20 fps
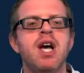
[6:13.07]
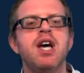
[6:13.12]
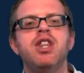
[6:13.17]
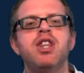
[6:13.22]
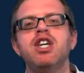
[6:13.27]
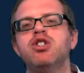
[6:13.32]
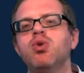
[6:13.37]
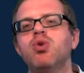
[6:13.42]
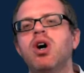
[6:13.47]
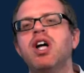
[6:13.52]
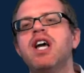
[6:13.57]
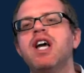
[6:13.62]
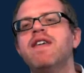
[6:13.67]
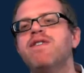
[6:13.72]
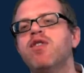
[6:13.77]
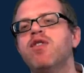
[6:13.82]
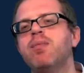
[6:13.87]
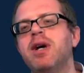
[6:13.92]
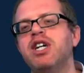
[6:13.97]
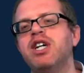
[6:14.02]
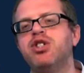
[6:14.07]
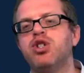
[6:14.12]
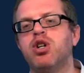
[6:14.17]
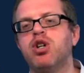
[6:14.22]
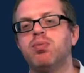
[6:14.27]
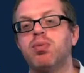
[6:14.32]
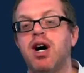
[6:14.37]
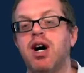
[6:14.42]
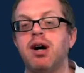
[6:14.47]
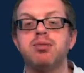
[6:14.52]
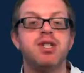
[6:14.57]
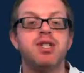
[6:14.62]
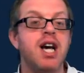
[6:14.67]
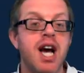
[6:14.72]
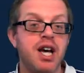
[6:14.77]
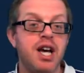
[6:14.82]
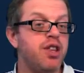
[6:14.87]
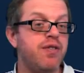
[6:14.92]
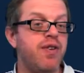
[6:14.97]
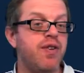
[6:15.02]
These are all informational problems,
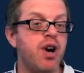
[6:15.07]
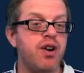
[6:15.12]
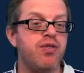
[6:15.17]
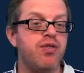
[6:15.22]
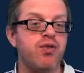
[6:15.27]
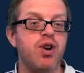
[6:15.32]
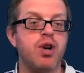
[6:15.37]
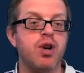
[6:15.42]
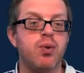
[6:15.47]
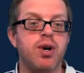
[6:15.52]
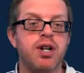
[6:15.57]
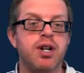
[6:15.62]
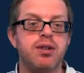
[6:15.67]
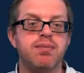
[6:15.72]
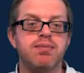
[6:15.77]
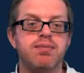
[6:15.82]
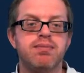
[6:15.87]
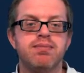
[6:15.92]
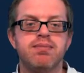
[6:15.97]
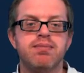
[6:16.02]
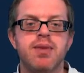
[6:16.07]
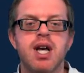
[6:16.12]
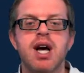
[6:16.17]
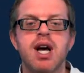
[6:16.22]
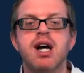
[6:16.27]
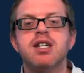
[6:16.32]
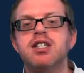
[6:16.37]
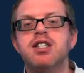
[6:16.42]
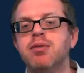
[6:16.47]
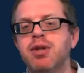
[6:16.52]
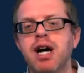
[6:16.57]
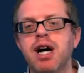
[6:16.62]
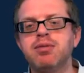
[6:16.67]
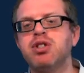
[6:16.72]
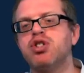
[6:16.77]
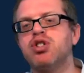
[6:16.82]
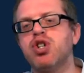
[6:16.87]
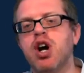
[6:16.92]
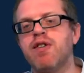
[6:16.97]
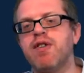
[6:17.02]
and they're very frequent. Sometimes
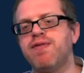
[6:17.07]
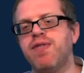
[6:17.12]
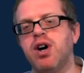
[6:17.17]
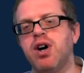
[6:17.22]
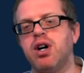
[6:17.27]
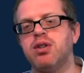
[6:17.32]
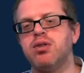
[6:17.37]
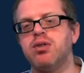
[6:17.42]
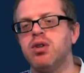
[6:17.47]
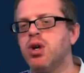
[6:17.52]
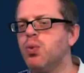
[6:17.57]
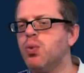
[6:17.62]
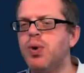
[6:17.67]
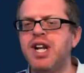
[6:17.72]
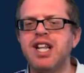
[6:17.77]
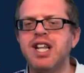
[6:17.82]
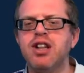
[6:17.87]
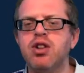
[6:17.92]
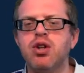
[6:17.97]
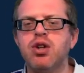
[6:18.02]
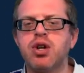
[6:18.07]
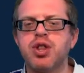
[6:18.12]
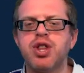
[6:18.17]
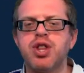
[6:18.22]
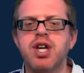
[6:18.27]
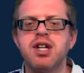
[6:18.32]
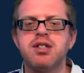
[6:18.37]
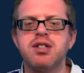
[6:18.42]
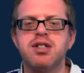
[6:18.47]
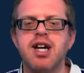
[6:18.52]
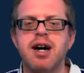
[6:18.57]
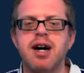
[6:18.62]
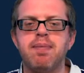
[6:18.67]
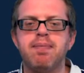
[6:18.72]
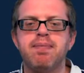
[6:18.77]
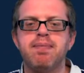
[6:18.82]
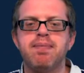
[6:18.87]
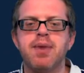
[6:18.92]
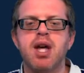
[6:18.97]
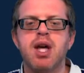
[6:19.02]
it's our fault. We didn't look things up.
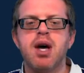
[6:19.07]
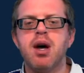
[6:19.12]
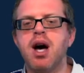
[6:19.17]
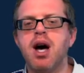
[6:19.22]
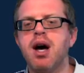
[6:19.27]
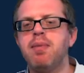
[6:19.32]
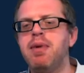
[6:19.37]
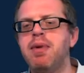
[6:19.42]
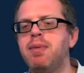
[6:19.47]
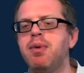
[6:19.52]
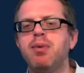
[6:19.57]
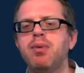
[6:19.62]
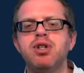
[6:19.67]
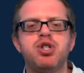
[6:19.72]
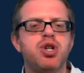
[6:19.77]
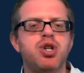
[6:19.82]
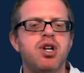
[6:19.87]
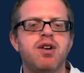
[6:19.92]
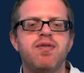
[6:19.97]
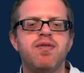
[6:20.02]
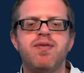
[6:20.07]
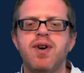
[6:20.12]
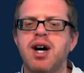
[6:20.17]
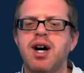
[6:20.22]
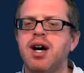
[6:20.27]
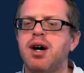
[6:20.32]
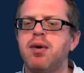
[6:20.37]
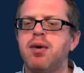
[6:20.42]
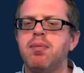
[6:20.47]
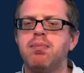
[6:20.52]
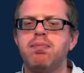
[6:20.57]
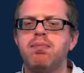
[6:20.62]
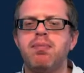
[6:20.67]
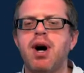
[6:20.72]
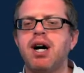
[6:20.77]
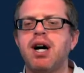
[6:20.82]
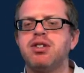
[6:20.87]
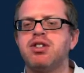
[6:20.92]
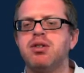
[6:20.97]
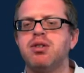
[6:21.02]
Uh, maybe we should have uh,
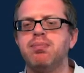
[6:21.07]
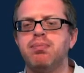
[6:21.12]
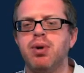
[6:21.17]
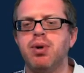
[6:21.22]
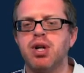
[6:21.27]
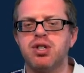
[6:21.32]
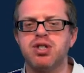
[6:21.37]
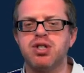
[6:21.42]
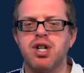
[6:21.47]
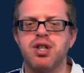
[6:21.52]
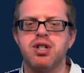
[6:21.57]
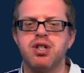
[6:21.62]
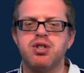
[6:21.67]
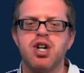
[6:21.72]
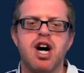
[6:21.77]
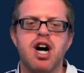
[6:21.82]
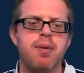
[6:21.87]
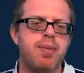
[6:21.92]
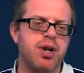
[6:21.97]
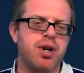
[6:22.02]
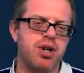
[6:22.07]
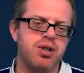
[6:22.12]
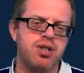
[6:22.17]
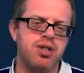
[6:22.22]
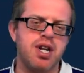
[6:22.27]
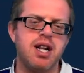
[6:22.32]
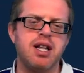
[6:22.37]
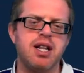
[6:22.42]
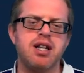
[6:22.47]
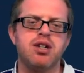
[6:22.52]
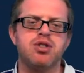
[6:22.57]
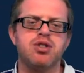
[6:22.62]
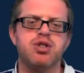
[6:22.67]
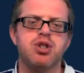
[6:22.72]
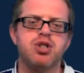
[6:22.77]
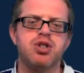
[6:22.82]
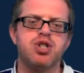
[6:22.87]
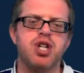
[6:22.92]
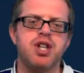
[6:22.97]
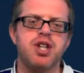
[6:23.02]
bought some books on the topic or done a little
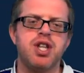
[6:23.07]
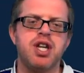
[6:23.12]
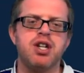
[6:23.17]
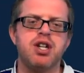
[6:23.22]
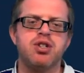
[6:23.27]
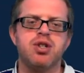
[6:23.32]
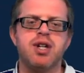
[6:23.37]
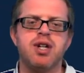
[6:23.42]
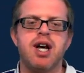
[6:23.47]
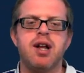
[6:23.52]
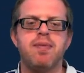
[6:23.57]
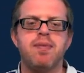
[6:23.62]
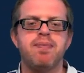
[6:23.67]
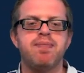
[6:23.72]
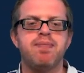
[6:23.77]
search on the internet.